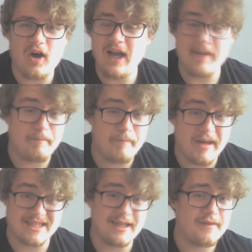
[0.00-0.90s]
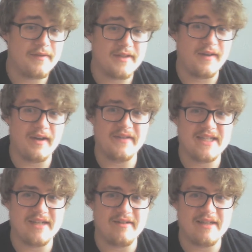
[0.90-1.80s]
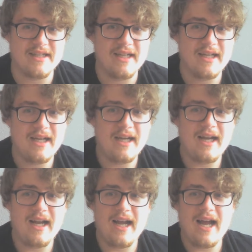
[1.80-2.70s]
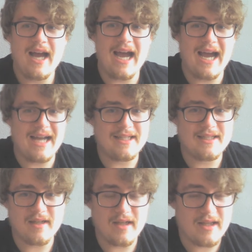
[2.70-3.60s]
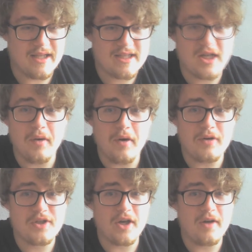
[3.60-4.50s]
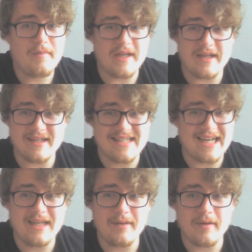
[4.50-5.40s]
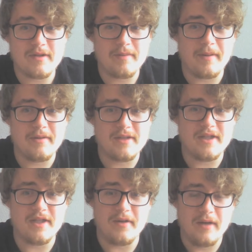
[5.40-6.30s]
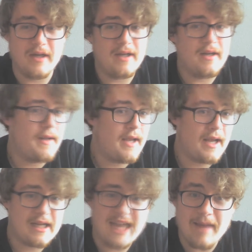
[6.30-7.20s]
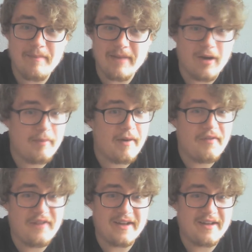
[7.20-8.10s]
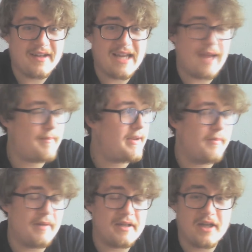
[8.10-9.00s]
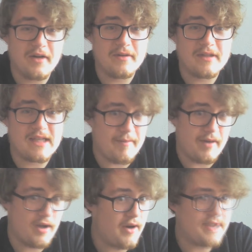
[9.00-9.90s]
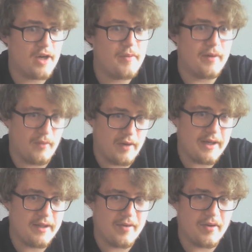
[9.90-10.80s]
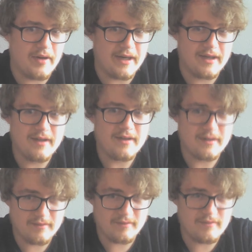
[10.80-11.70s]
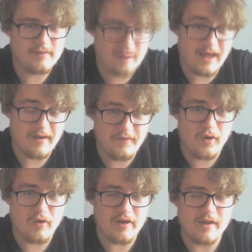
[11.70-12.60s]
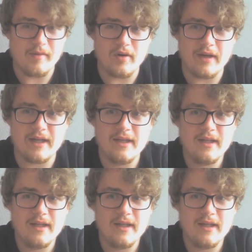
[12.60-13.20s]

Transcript: I am buzzing for Survivor Series. And this Go-Ho show did exactly what it was supposed to do. Kept me on my feet, kept me on my toes, kept my eyes open at 1 in the morning, then 4 in the morning.